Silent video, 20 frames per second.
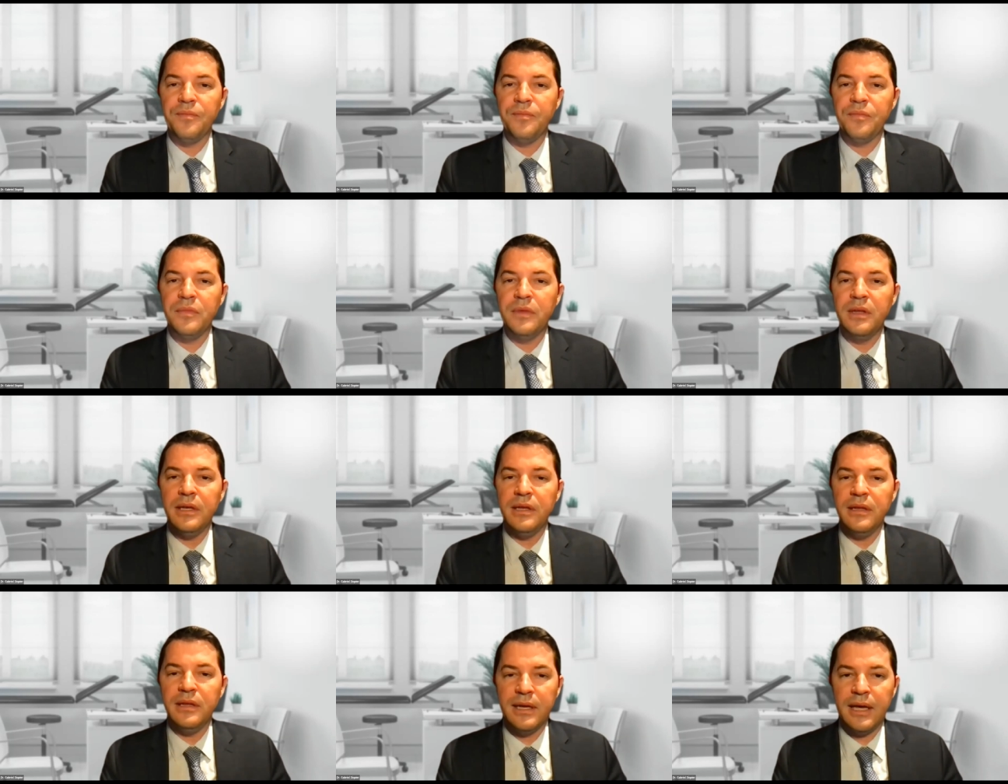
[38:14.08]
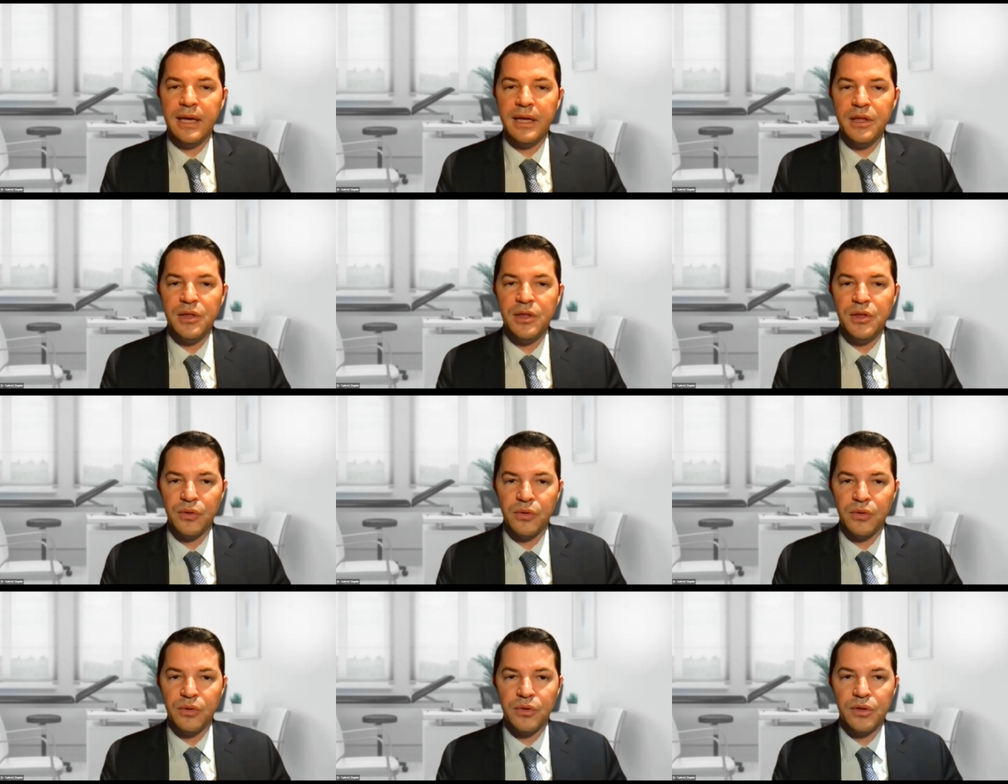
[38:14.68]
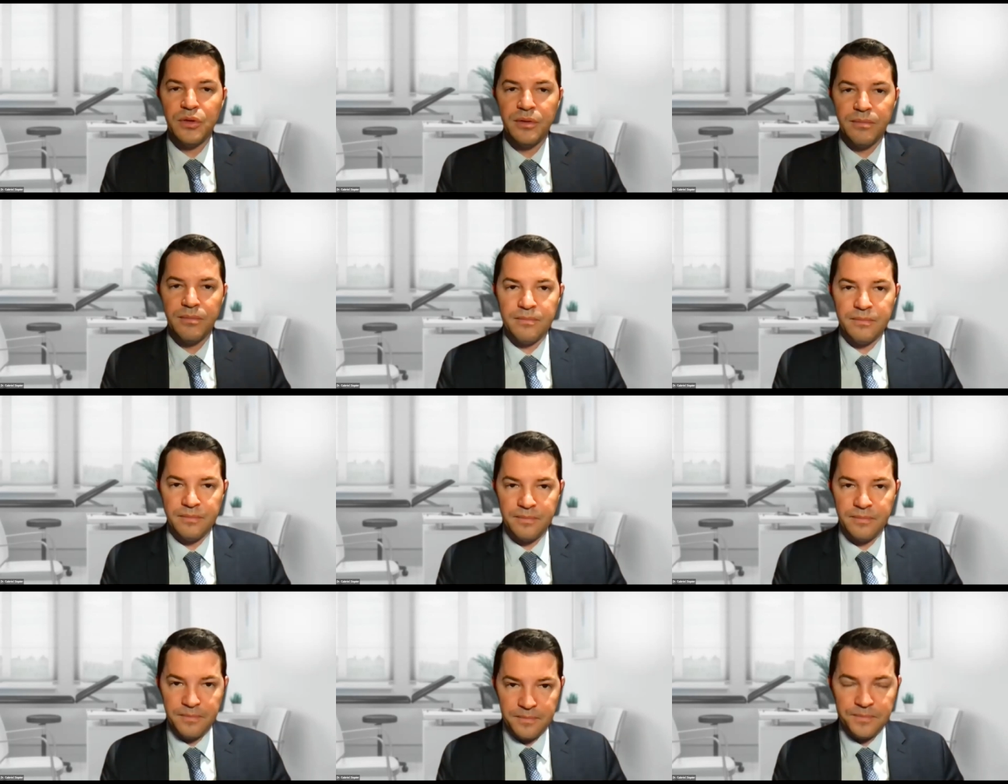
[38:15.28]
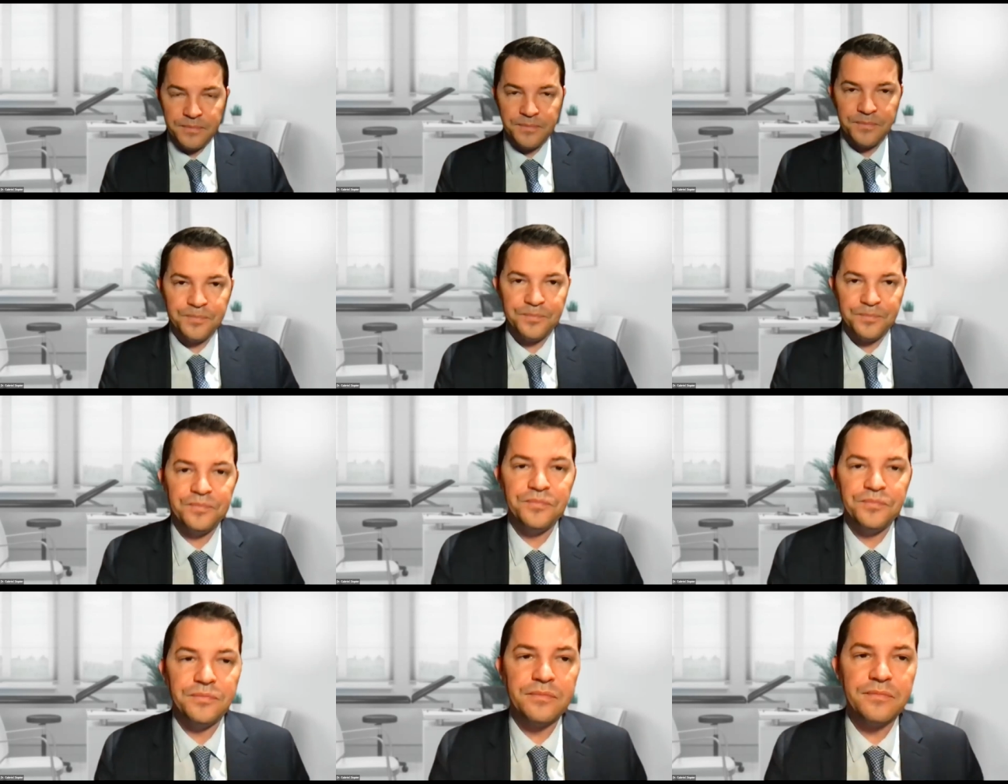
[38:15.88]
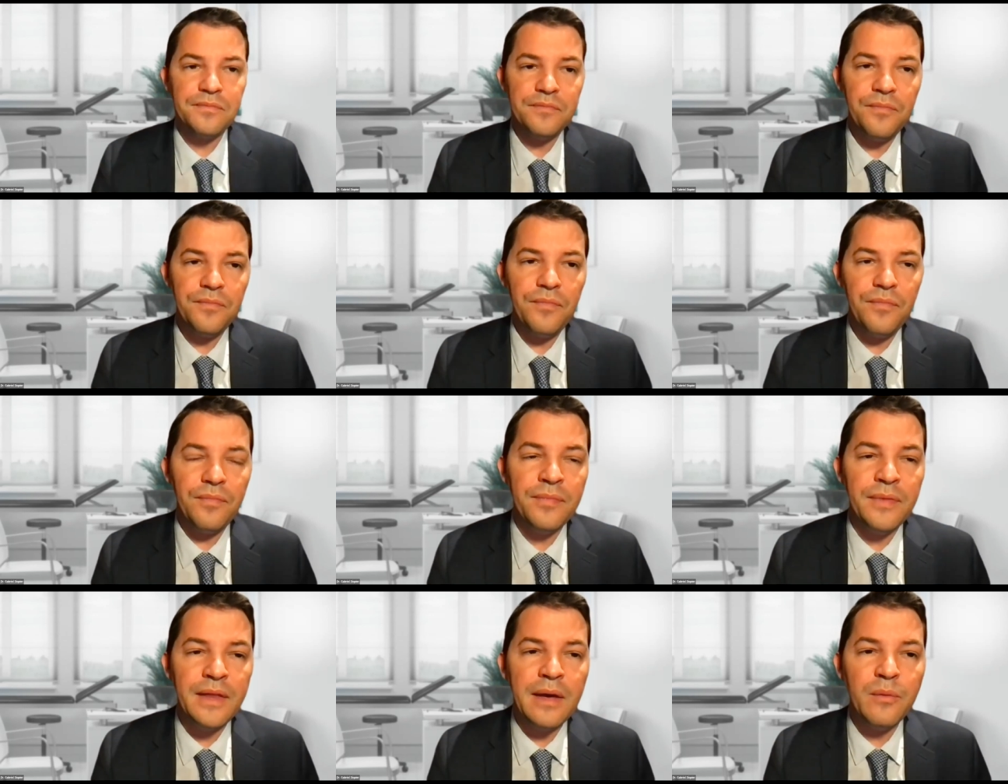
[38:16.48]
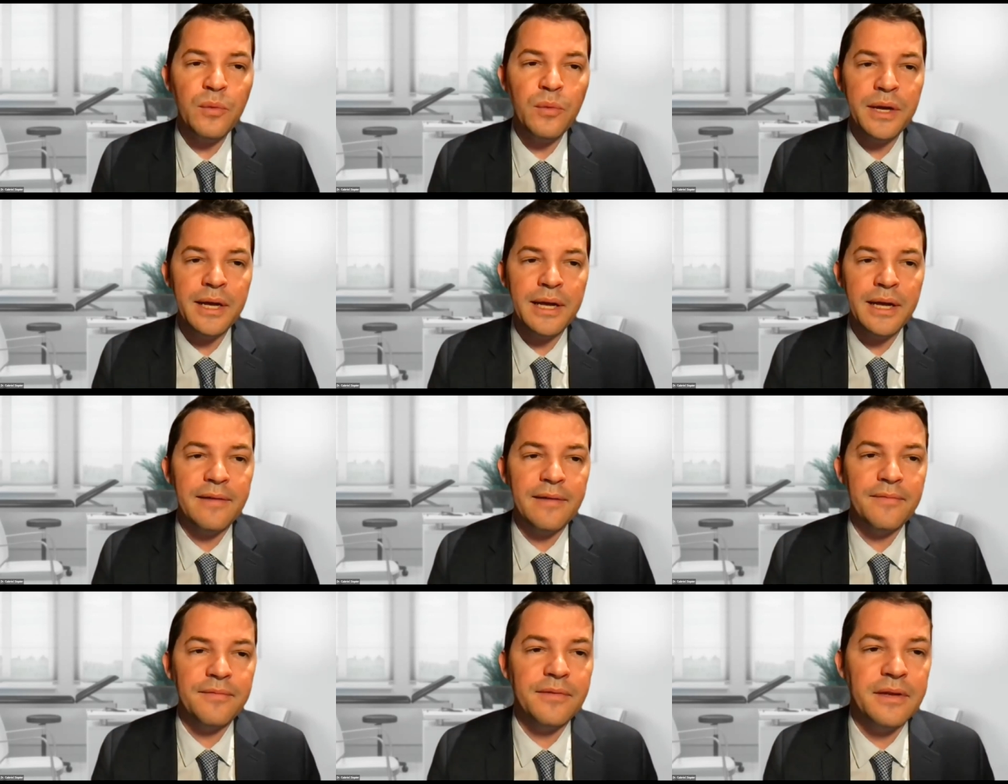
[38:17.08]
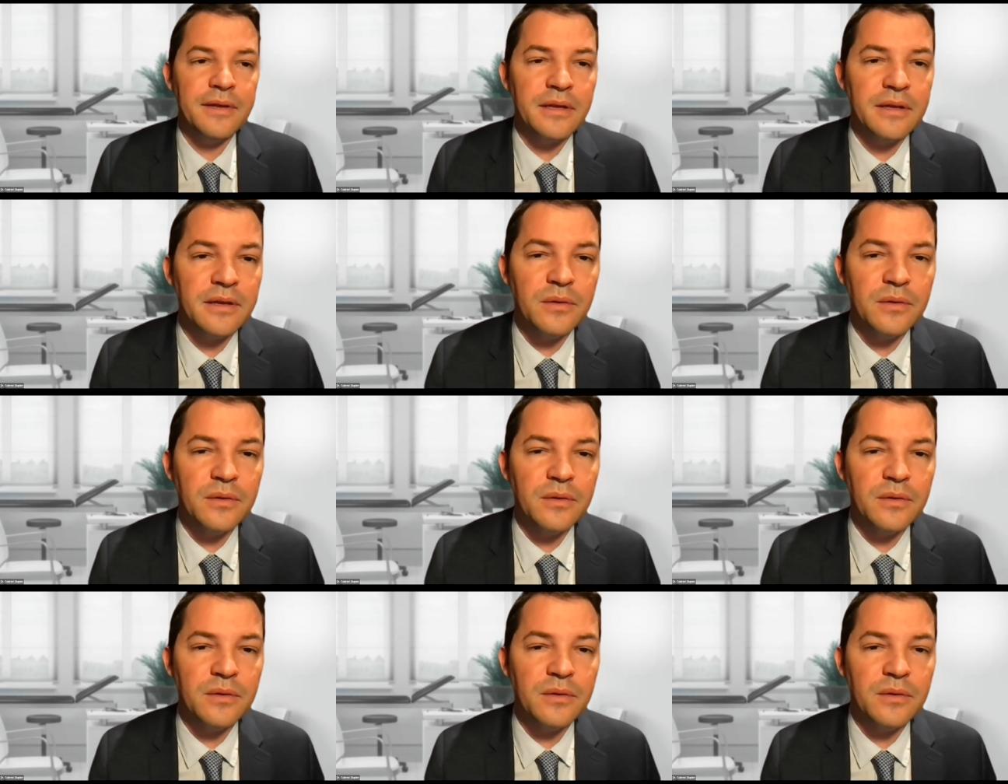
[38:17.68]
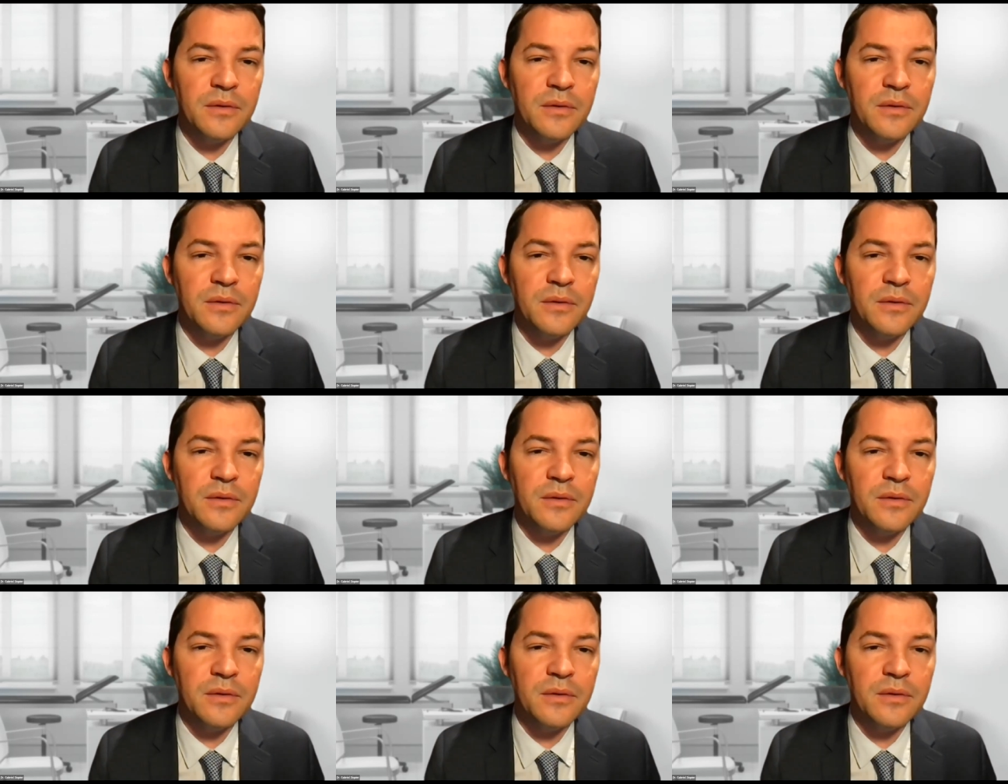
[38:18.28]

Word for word: the indications that we have uh, with these